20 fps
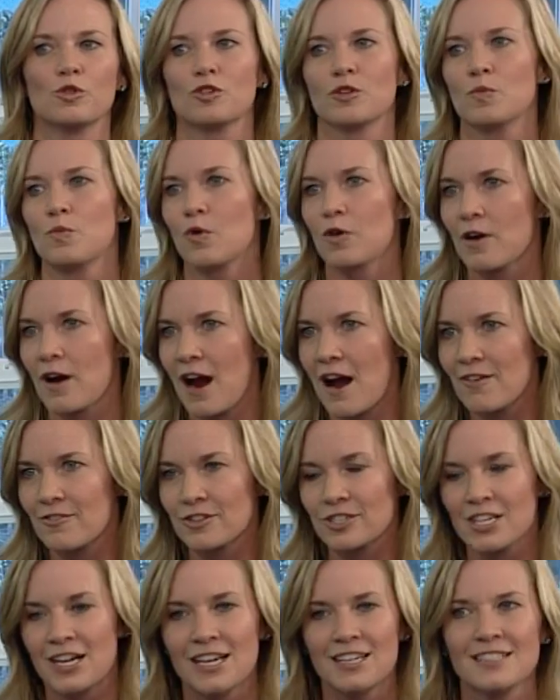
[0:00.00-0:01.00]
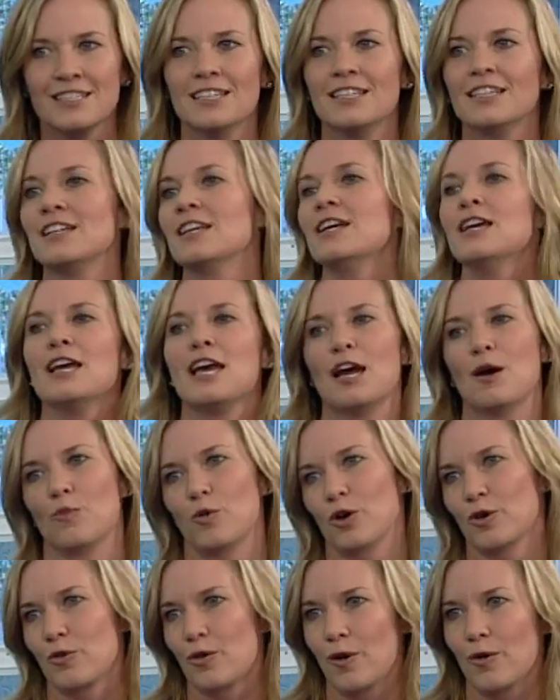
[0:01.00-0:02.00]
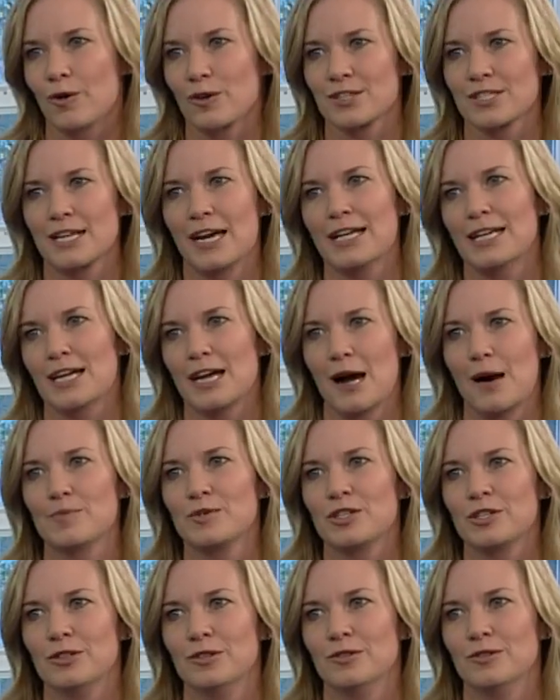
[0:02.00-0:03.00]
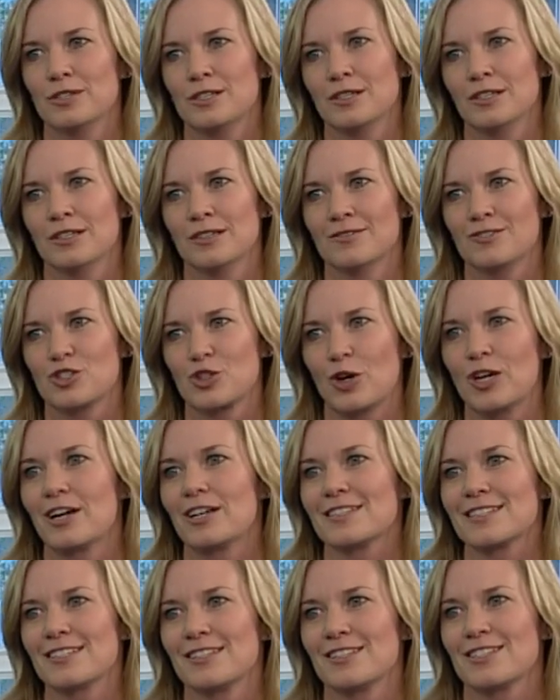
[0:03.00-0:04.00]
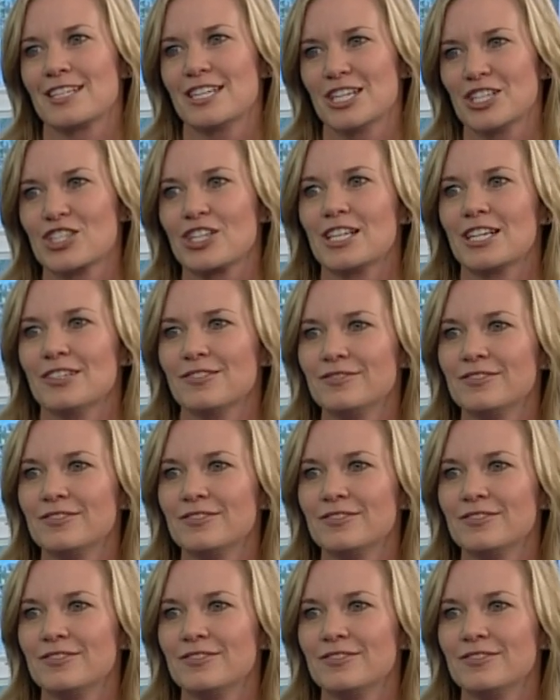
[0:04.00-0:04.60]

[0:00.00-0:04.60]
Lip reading: doing more advertising and more growers signing up to join us in this initiative.